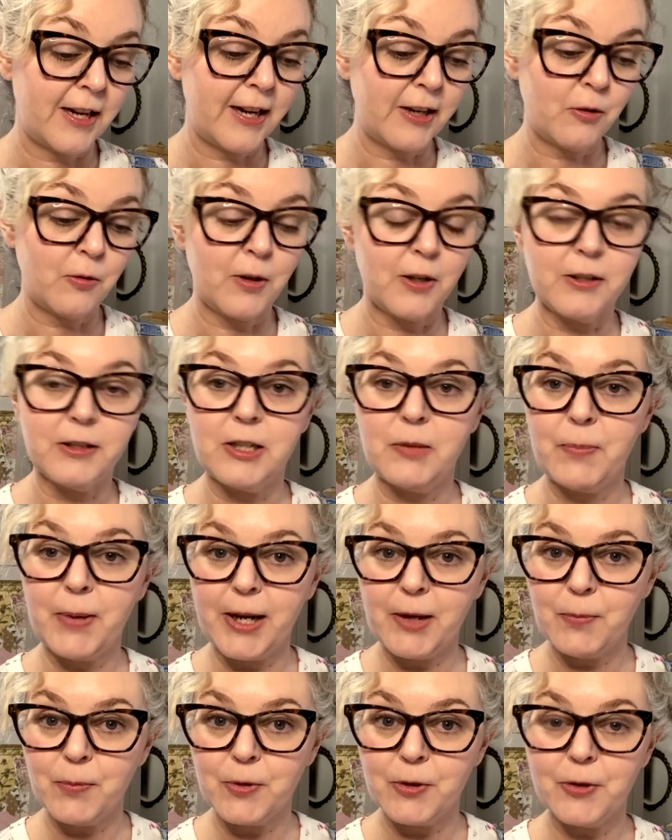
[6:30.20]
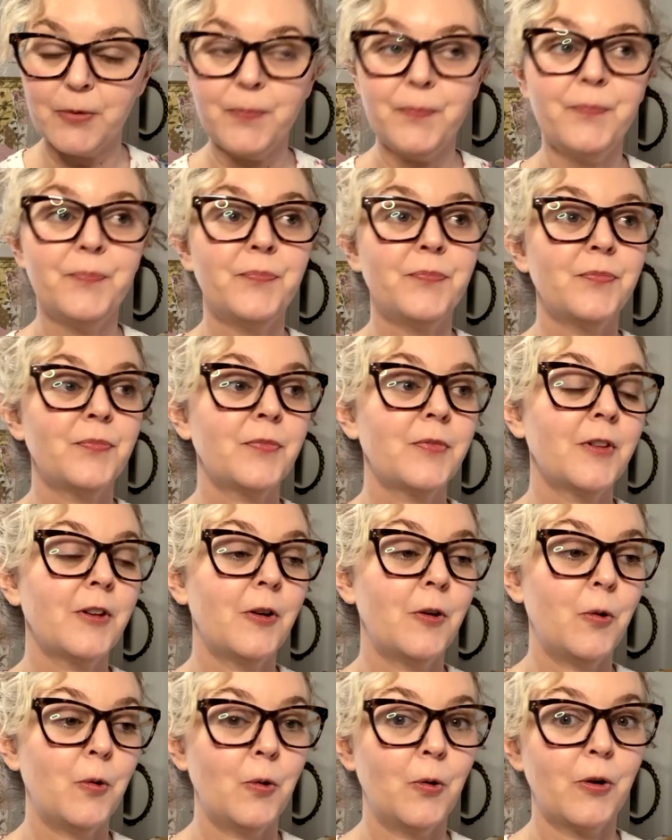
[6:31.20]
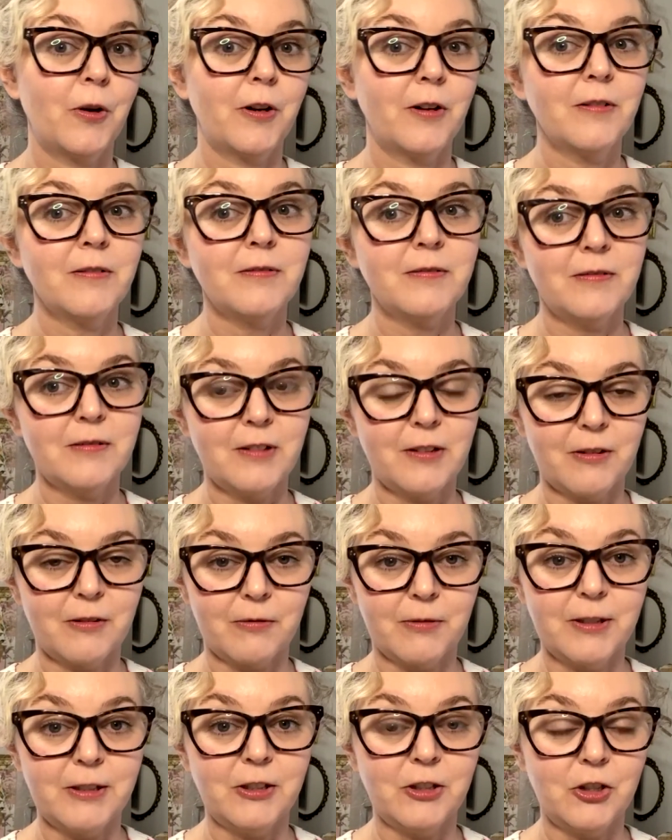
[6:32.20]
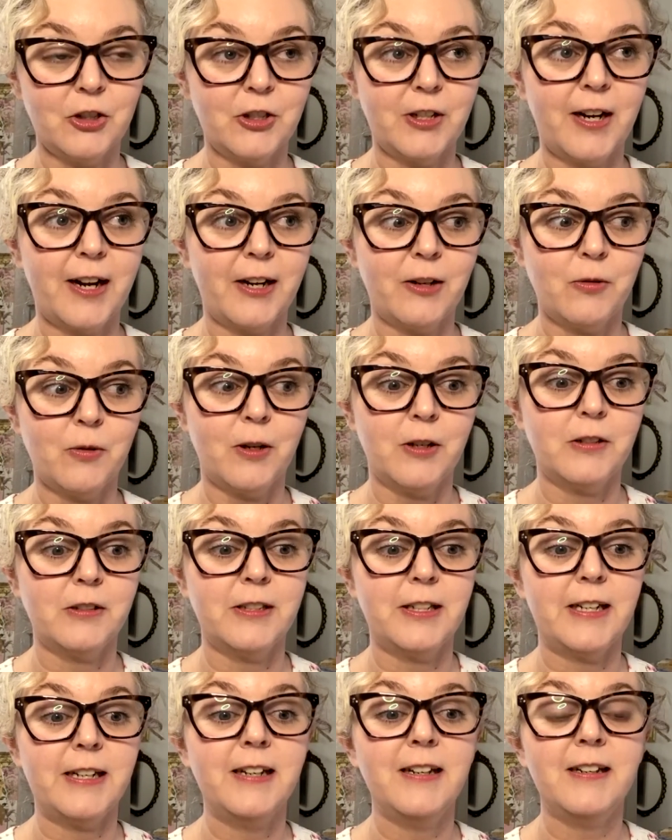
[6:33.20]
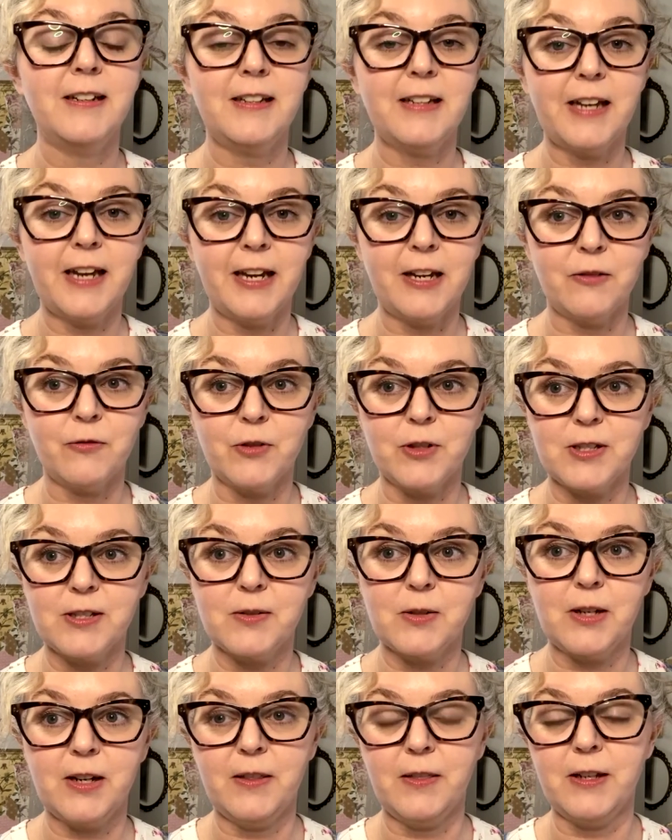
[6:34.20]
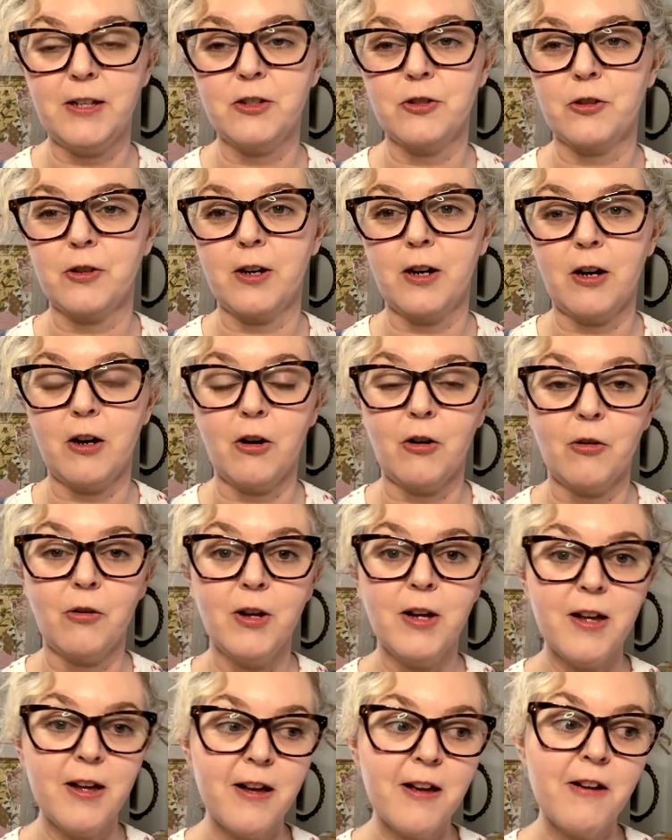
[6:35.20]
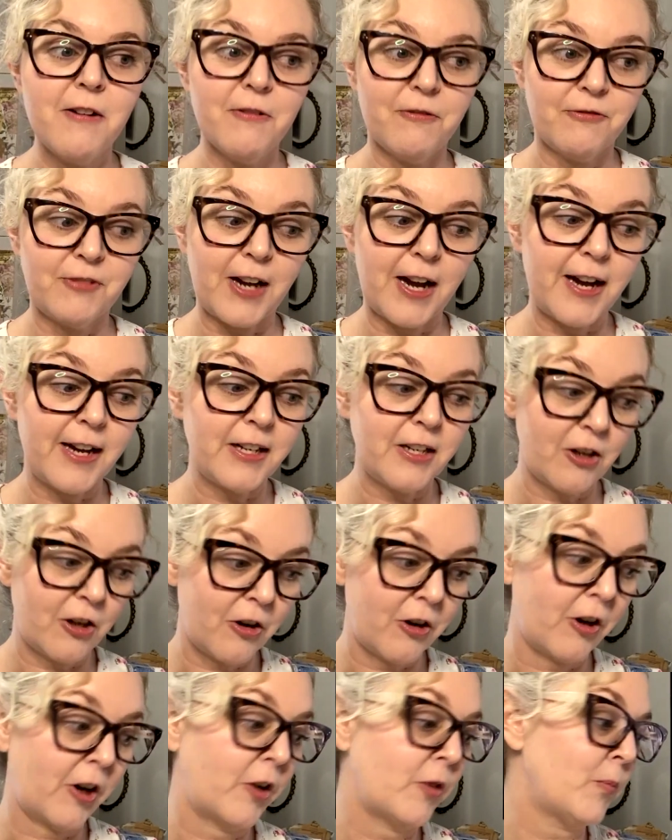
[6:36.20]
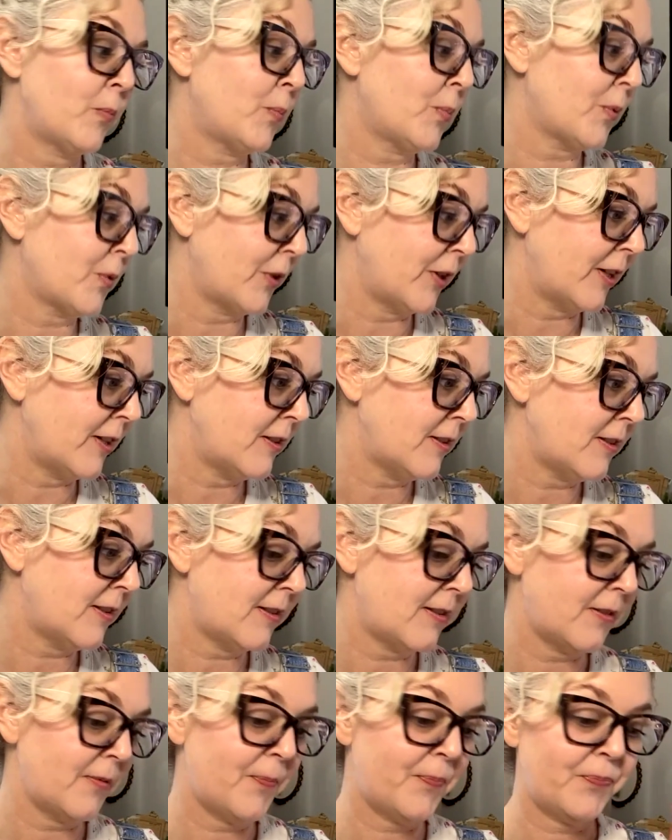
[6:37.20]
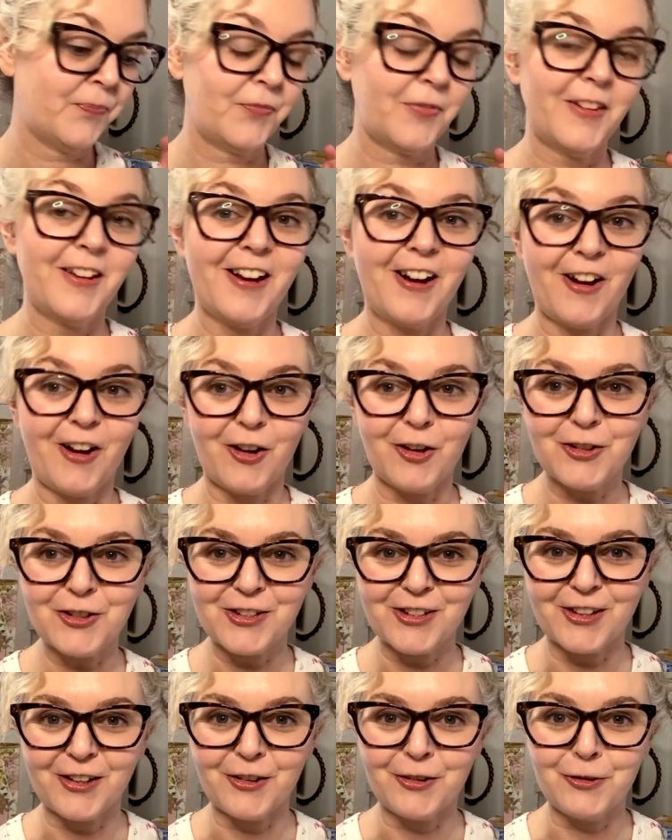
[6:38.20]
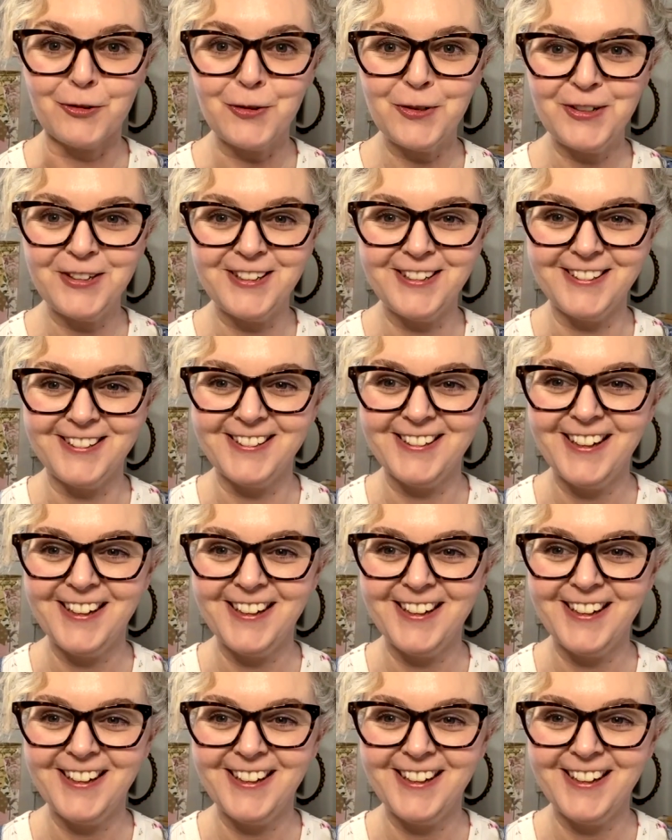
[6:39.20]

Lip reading: high quality paper or a really good high quality canvas. And these are all fine art prints. Also,